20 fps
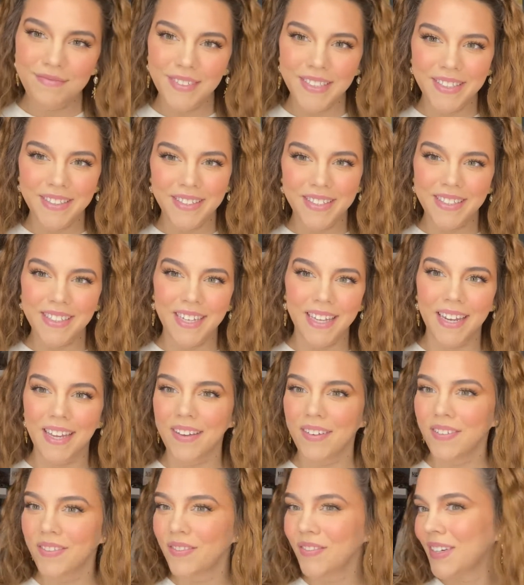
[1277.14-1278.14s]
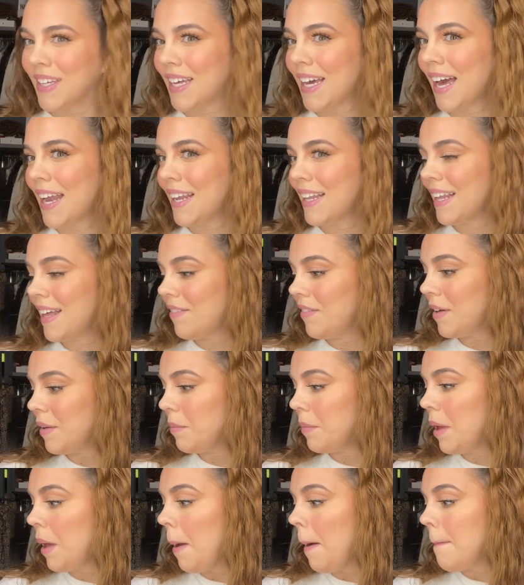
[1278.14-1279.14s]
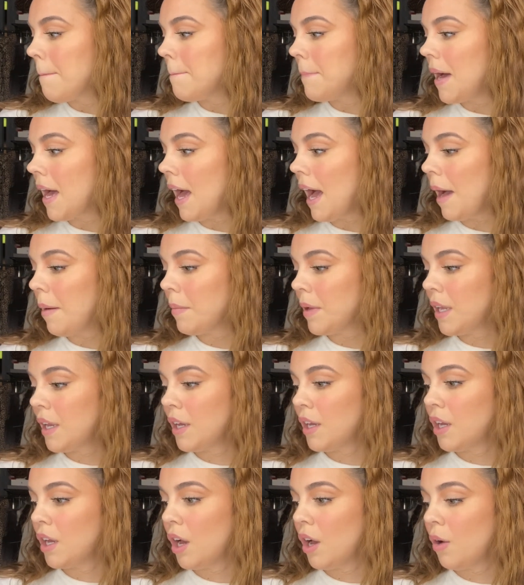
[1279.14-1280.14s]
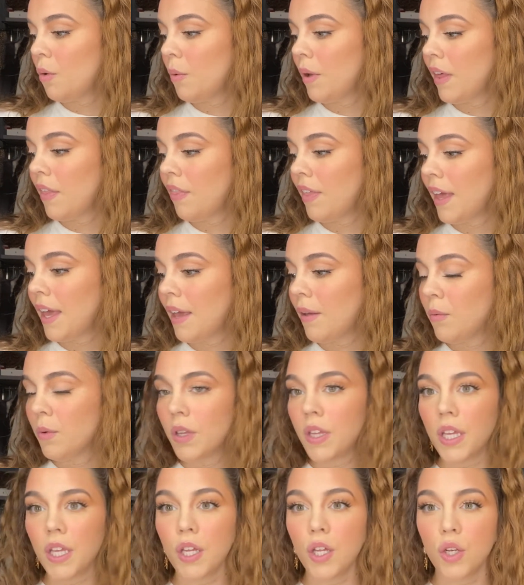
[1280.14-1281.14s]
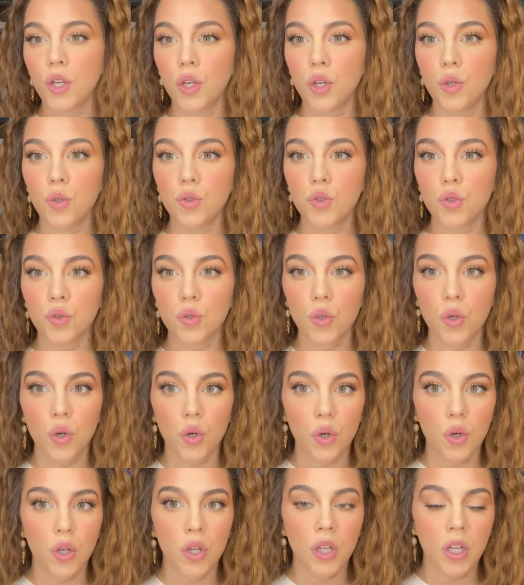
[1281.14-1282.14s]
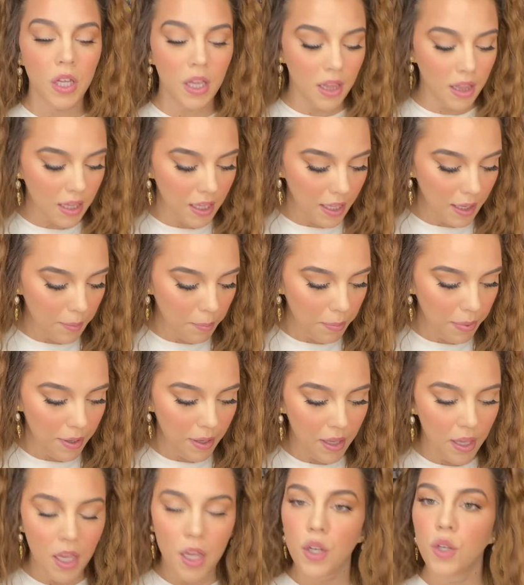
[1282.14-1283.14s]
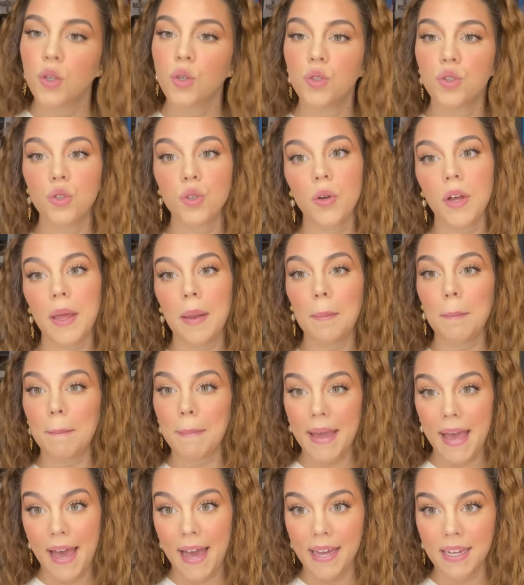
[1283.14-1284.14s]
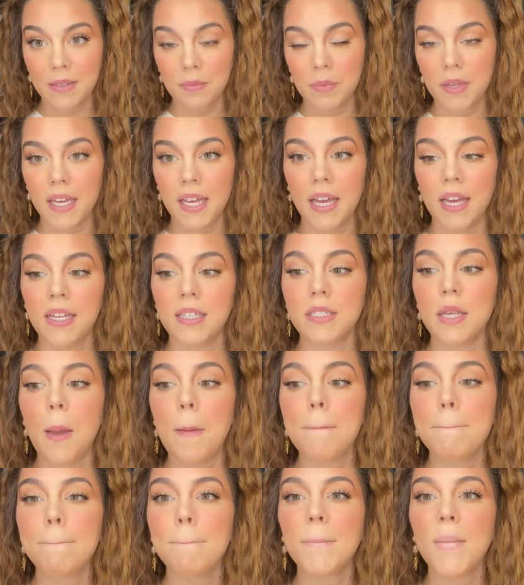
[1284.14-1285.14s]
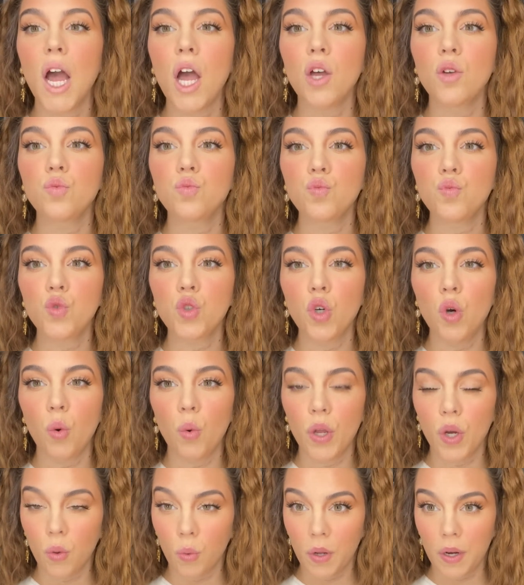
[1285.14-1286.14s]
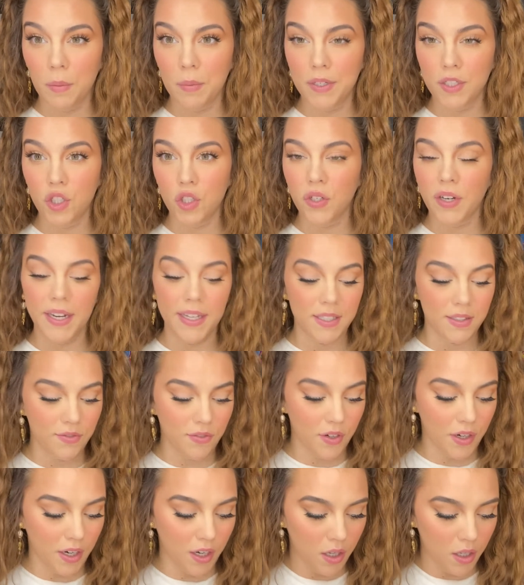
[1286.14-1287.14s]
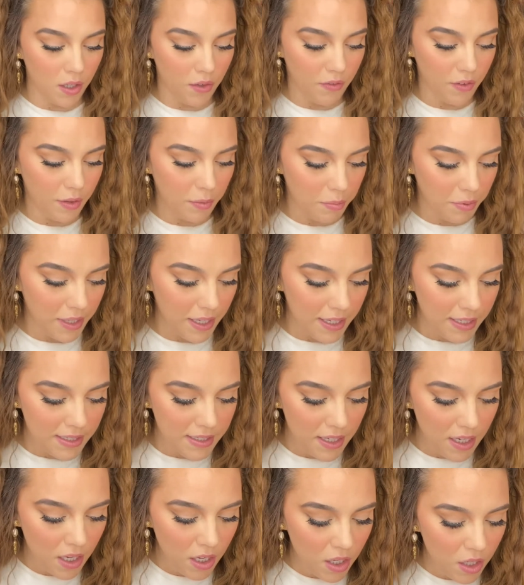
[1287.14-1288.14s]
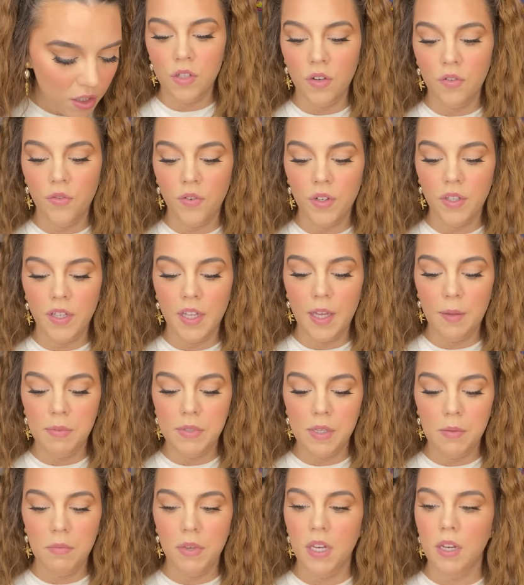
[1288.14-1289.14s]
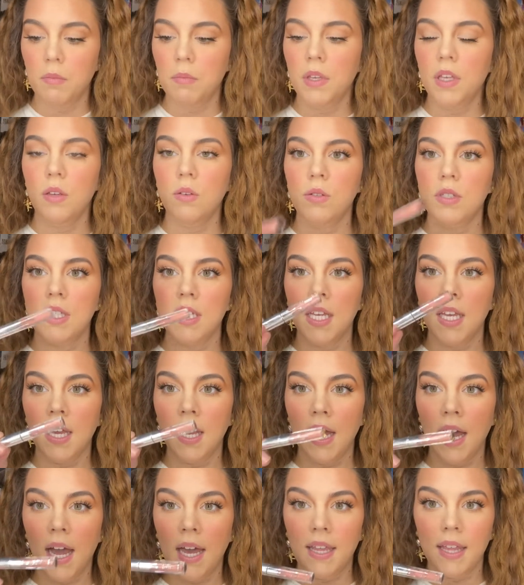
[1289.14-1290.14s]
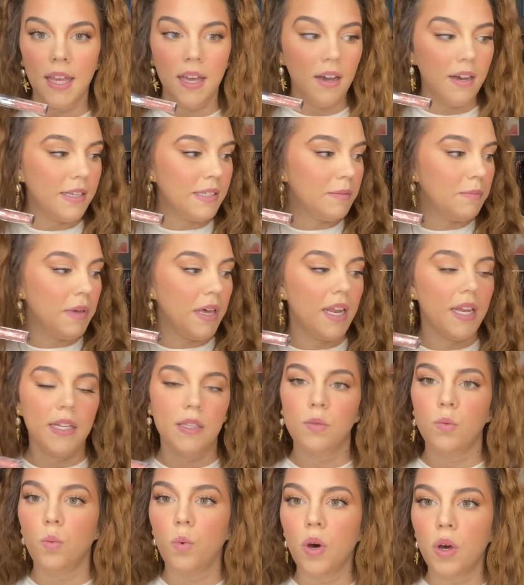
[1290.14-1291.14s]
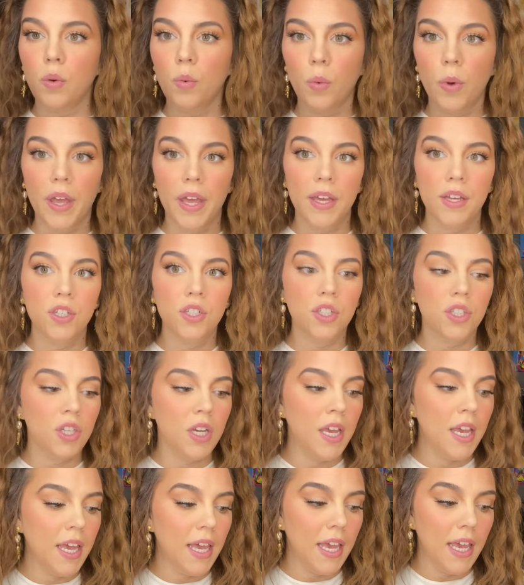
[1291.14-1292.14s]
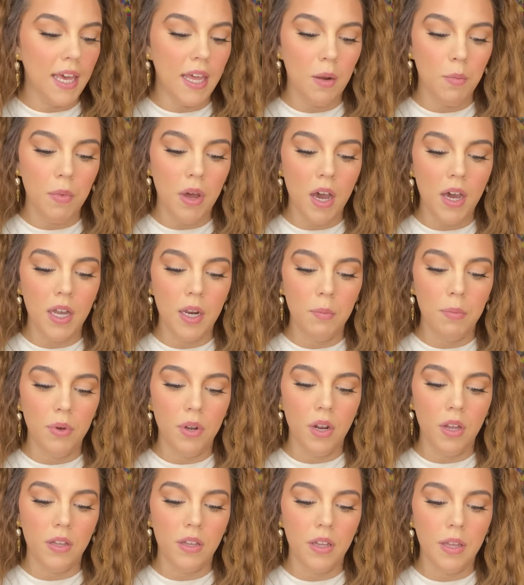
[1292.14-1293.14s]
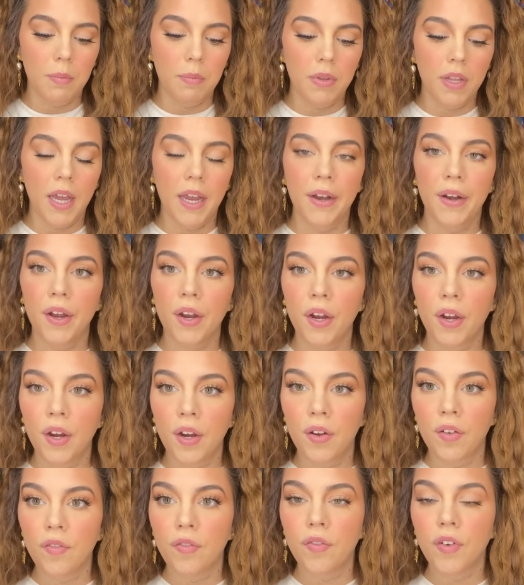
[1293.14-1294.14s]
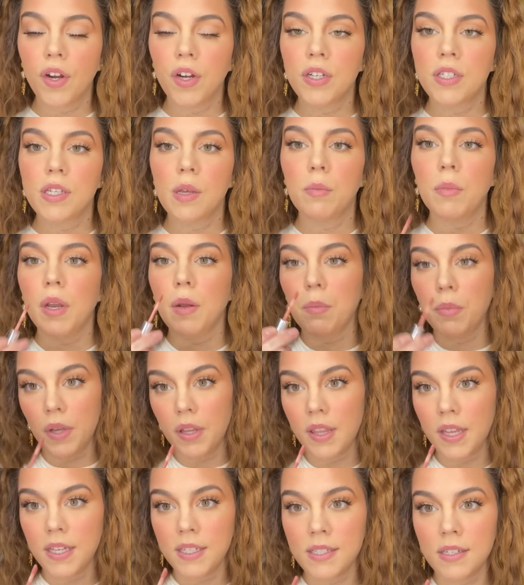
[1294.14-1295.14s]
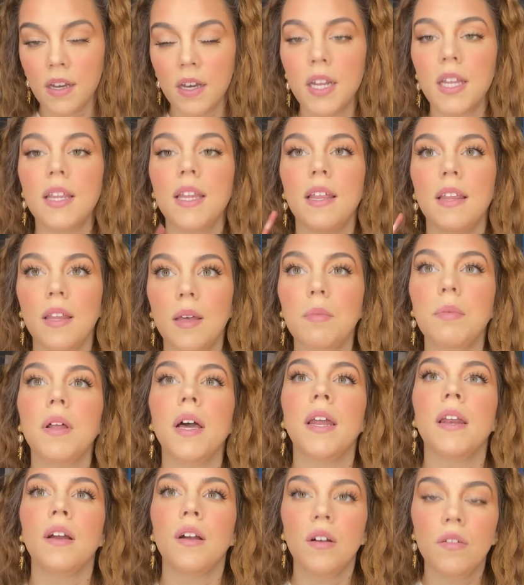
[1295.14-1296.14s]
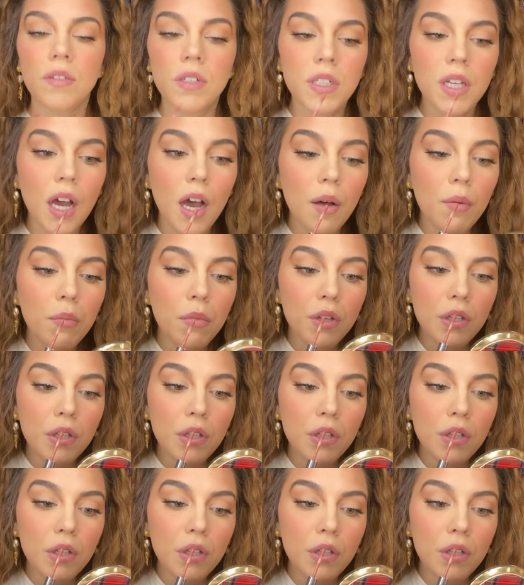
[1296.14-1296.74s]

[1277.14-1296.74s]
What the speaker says: Just kidding, we gotta love them. But I'm gonna go with a really neutral lip, neutral and matte, because we don't want to be transferring all over the place. So for lips, I'm gonna be using Kylie Cosmetics One Wish, and I'm not gonna put on lip liner first. I'm gonna put this on and then lip liner over top.